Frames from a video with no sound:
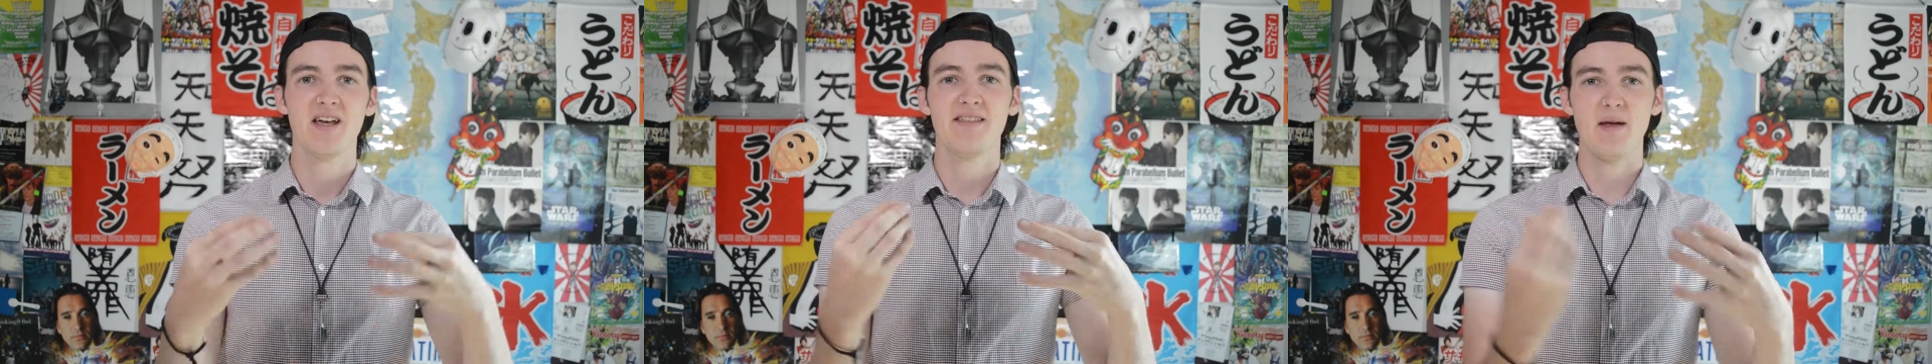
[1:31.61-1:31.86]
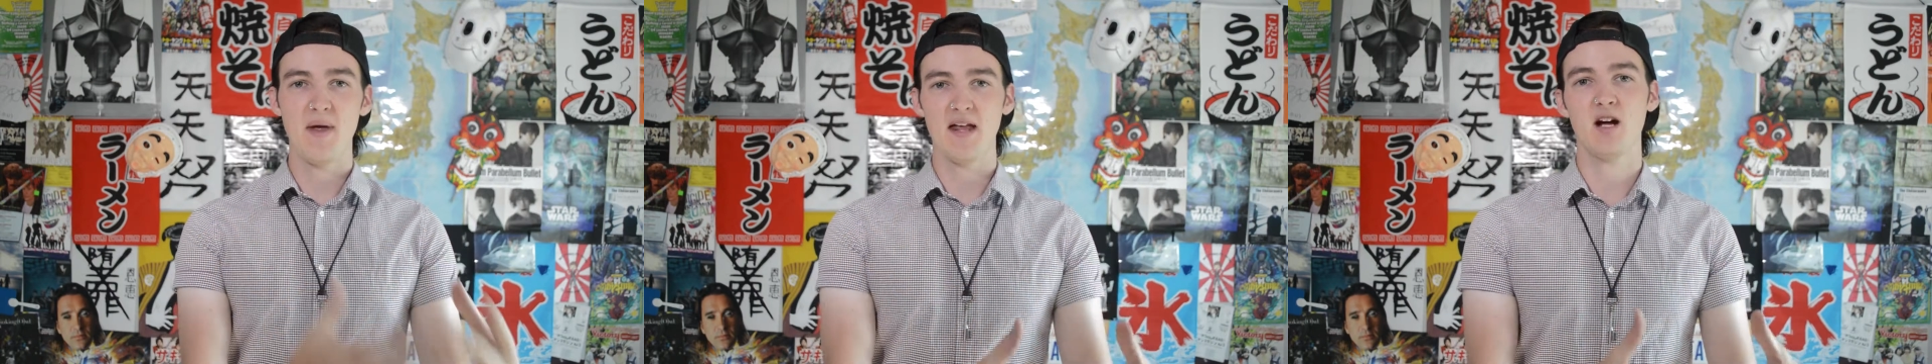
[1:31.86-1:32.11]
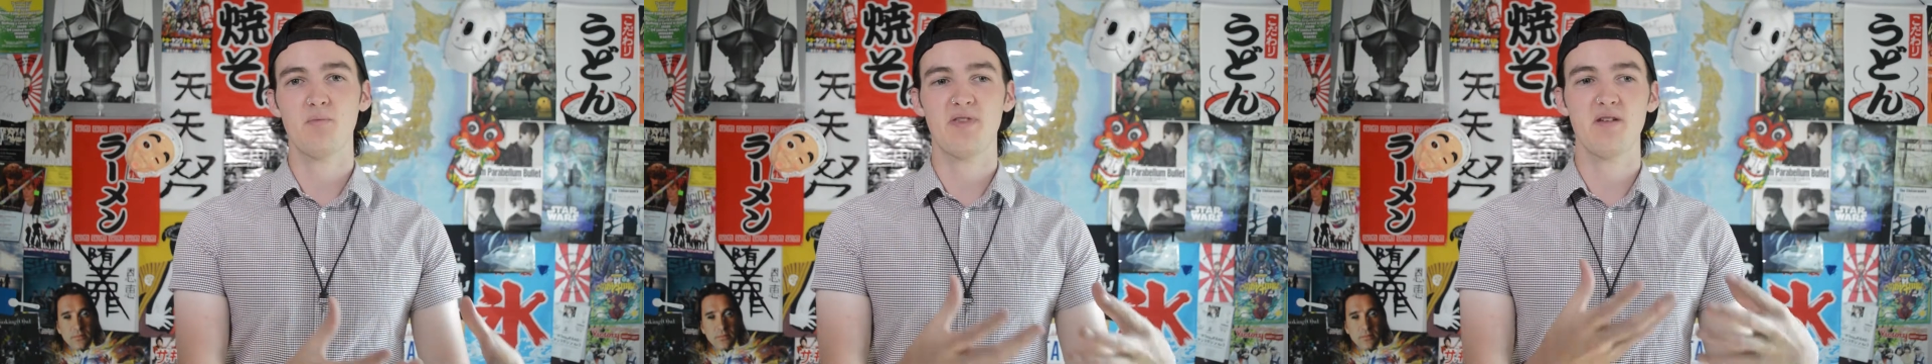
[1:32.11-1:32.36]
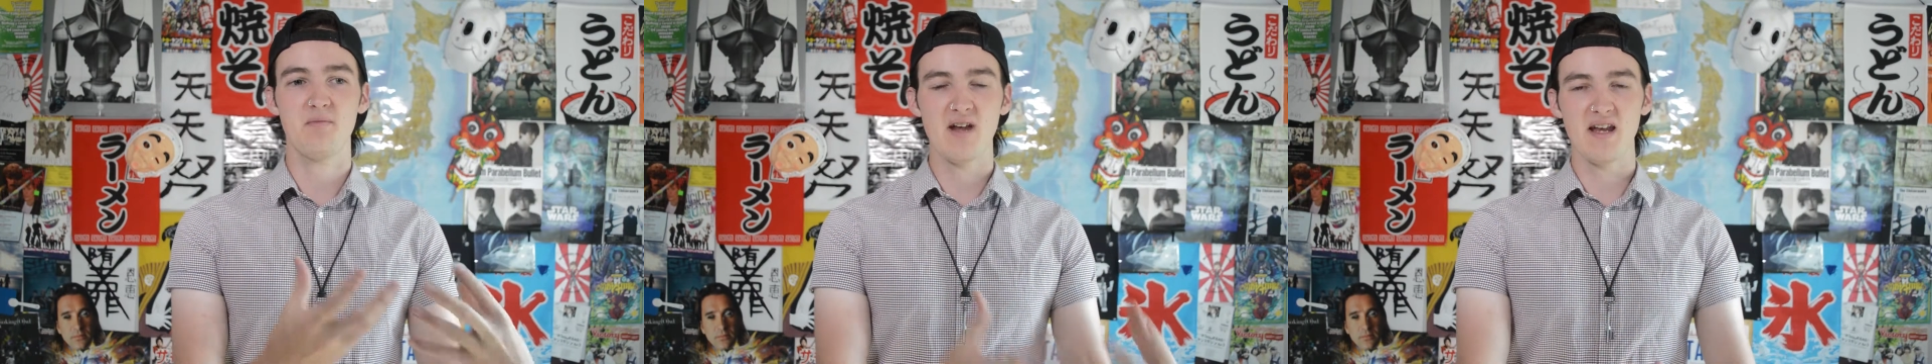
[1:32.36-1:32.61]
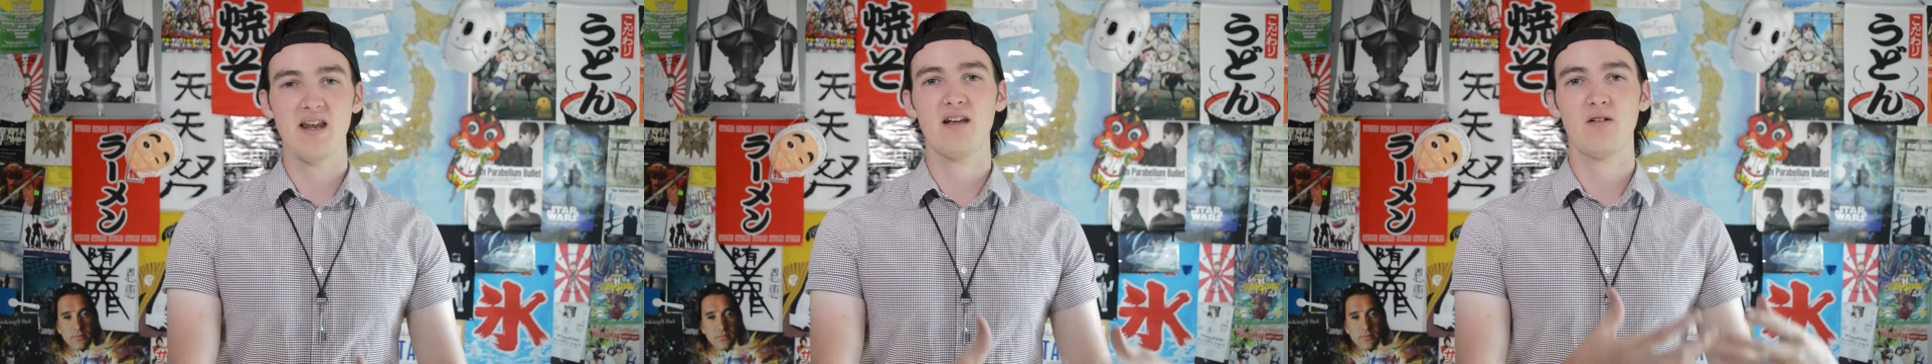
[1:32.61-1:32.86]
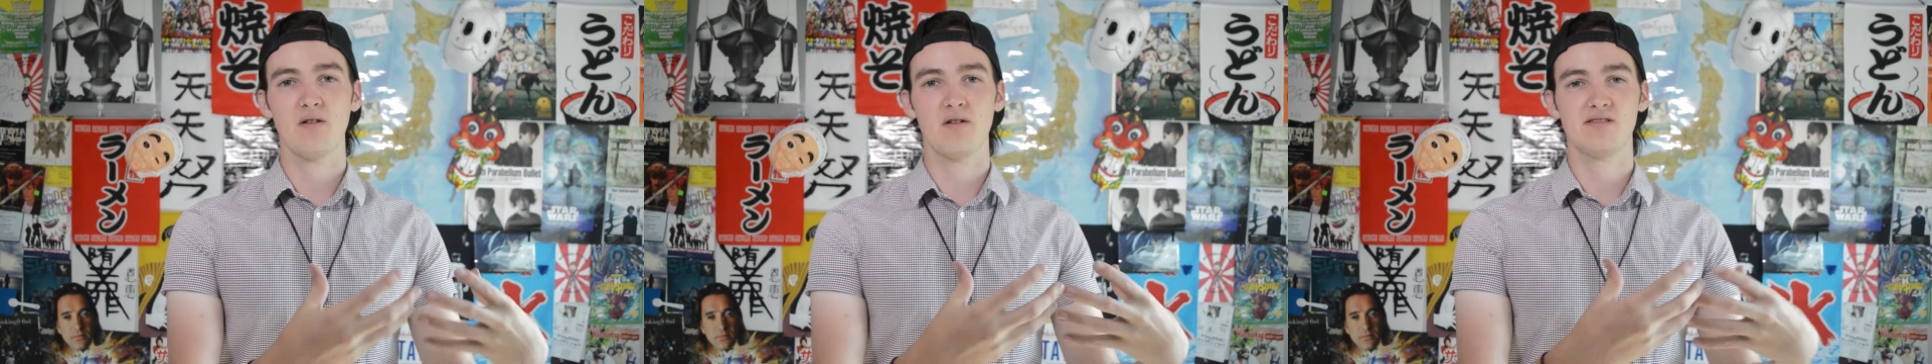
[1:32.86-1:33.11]
that make up the meaning
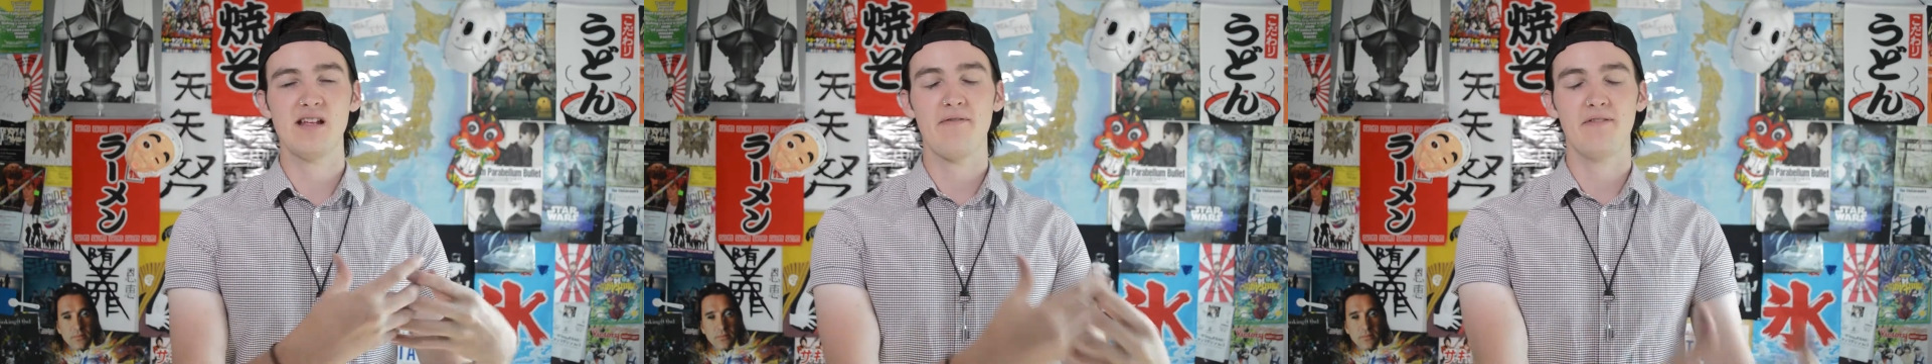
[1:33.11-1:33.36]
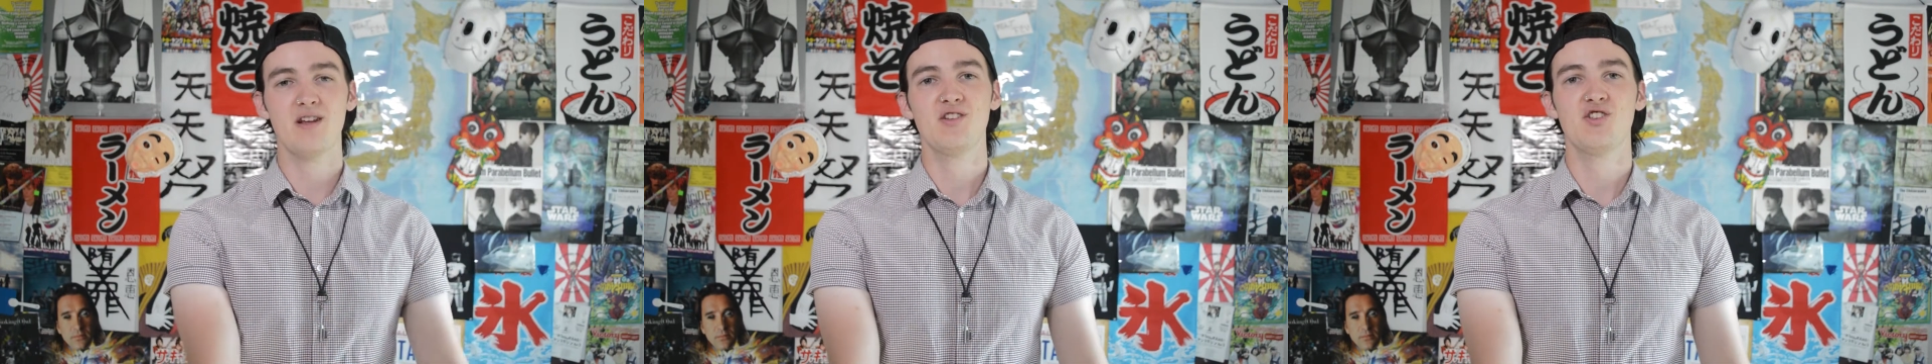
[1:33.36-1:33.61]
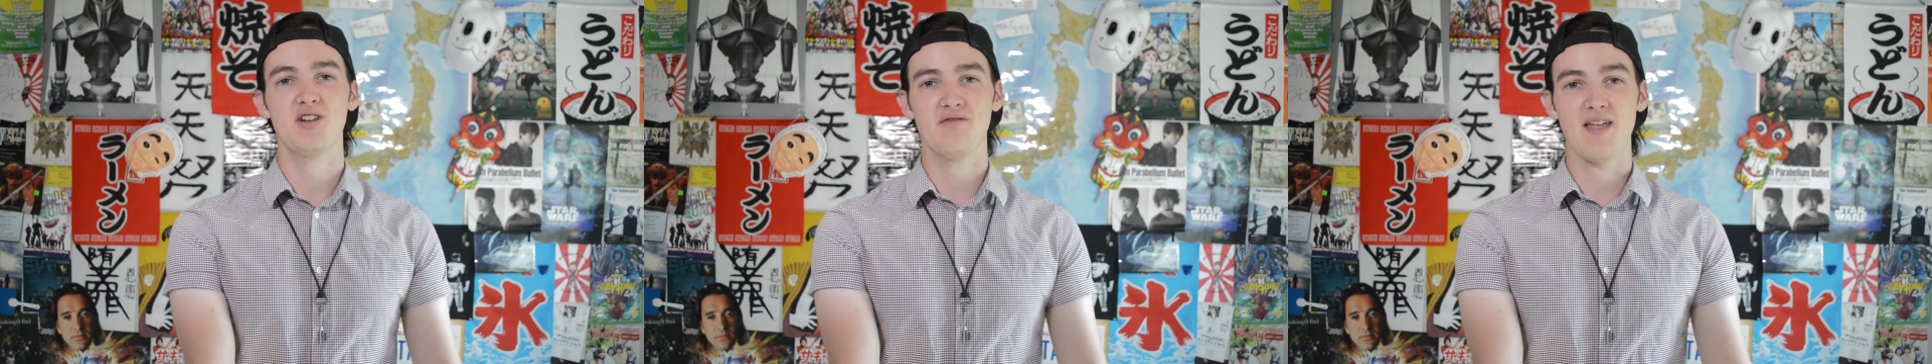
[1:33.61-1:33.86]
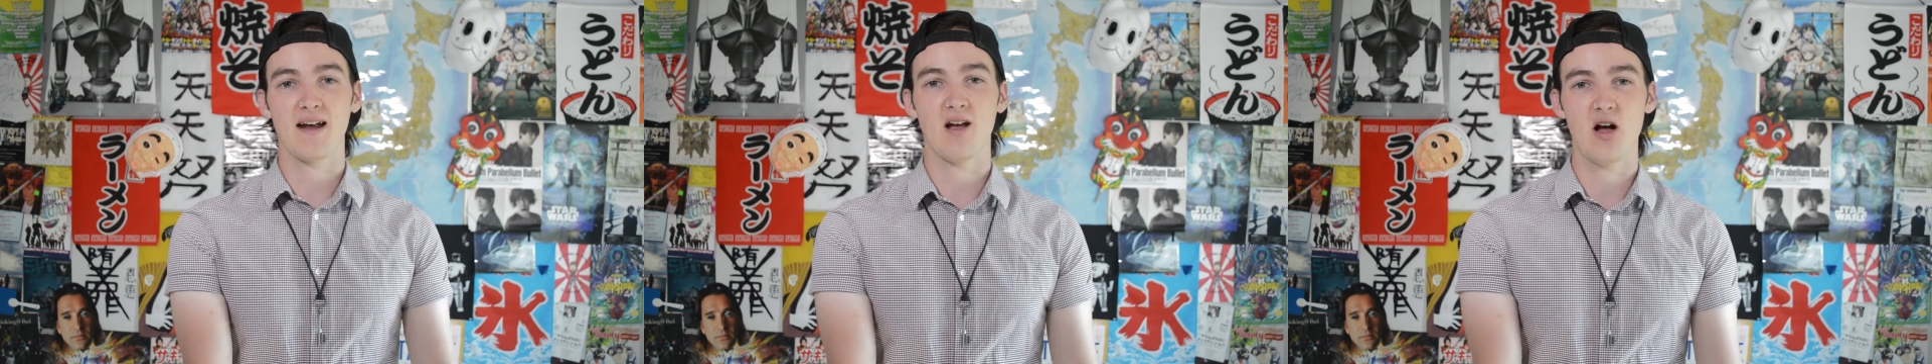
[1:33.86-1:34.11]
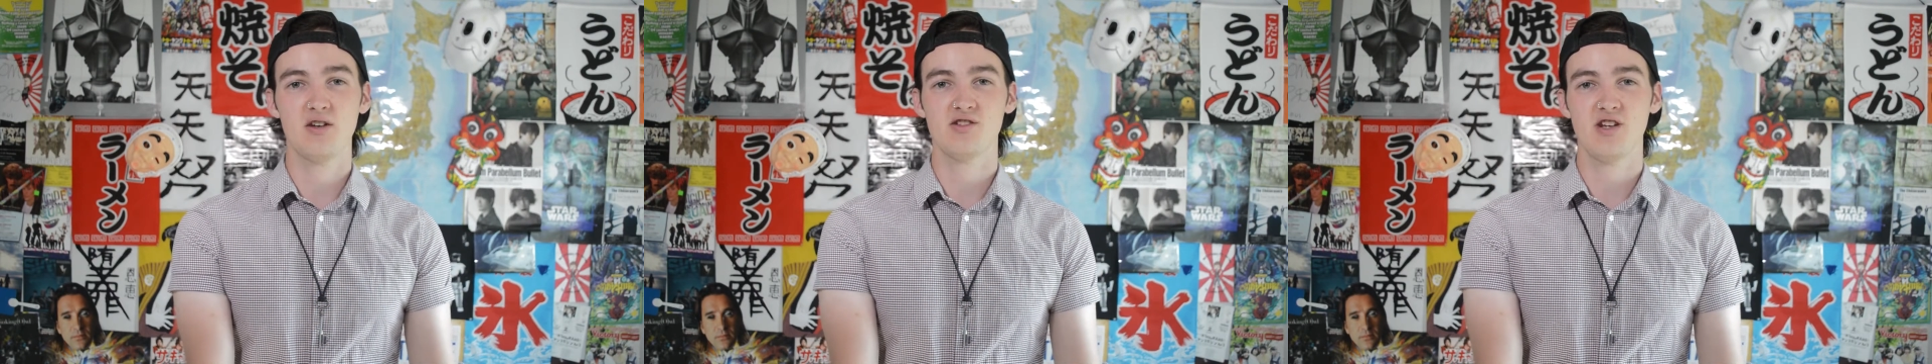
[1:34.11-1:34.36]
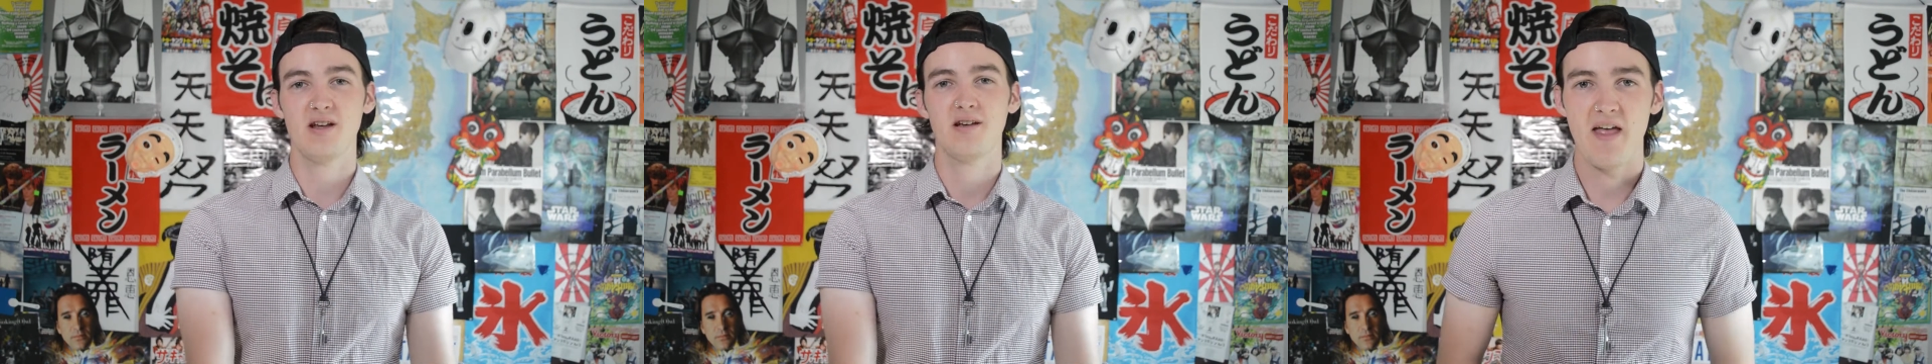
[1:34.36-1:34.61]
or definition of that kanji.